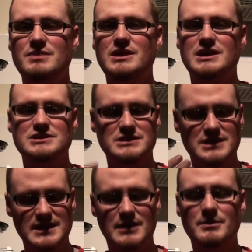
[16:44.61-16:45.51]
because in
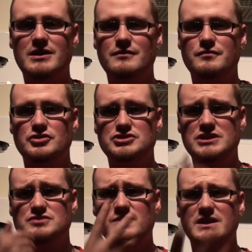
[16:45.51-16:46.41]
the American version,
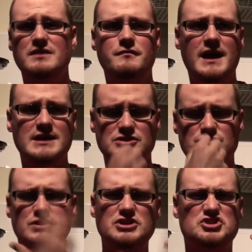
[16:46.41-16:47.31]
it's really fast, it's
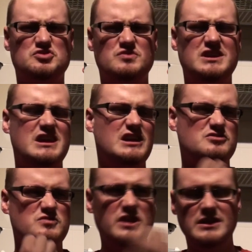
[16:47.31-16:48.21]
really shrieking, it's
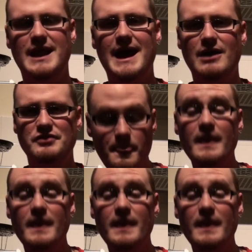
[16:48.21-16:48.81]
really loud.